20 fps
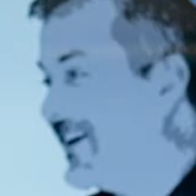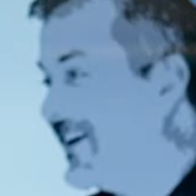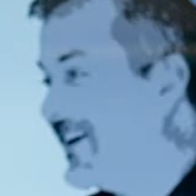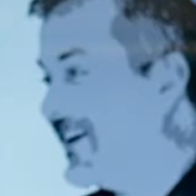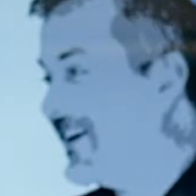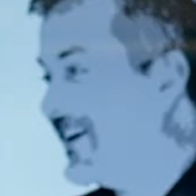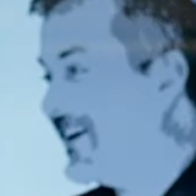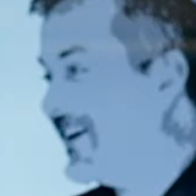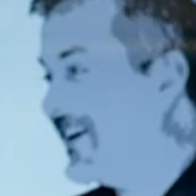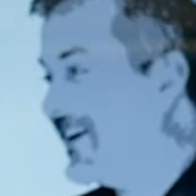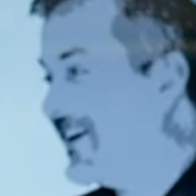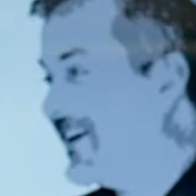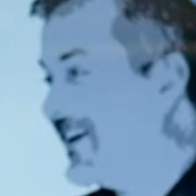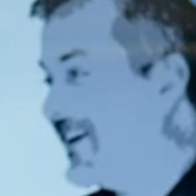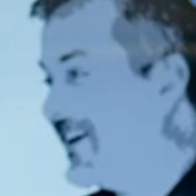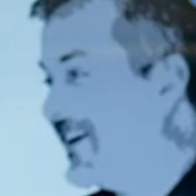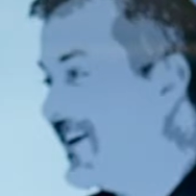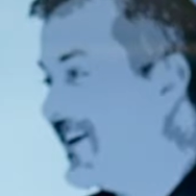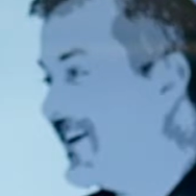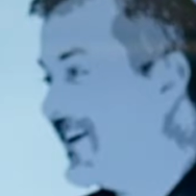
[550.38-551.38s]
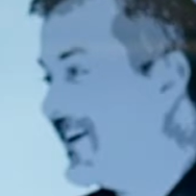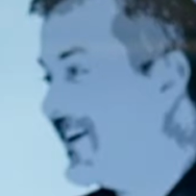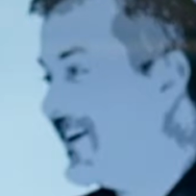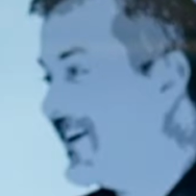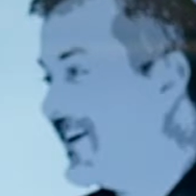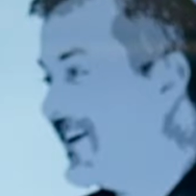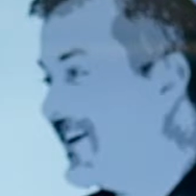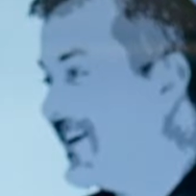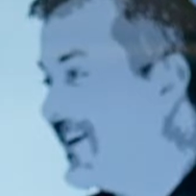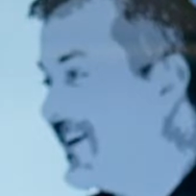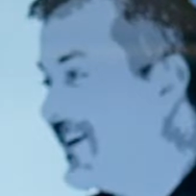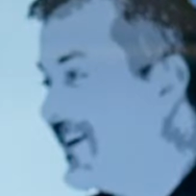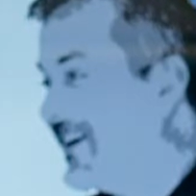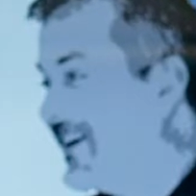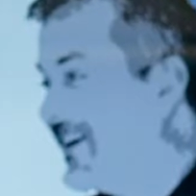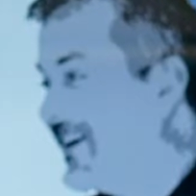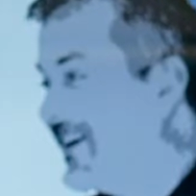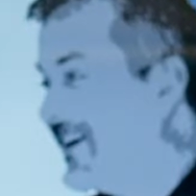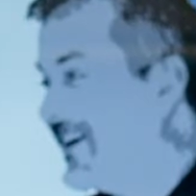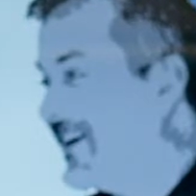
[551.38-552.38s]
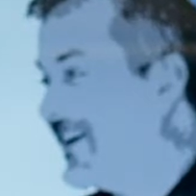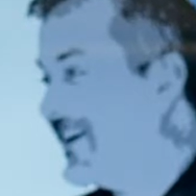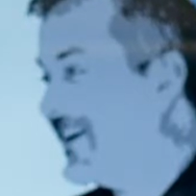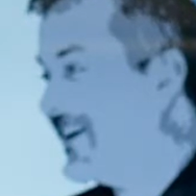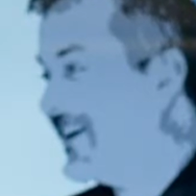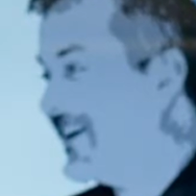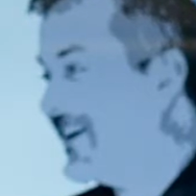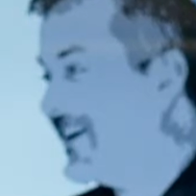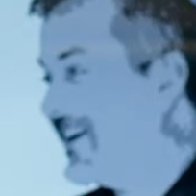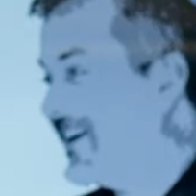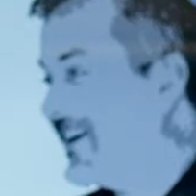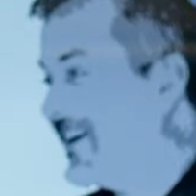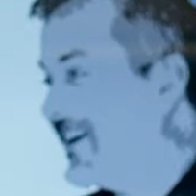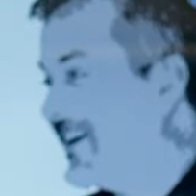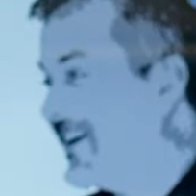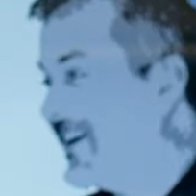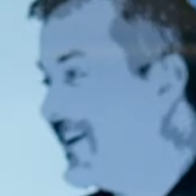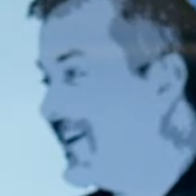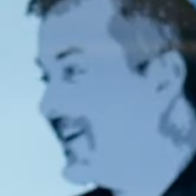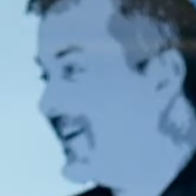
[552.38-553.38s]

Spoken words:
[no speech]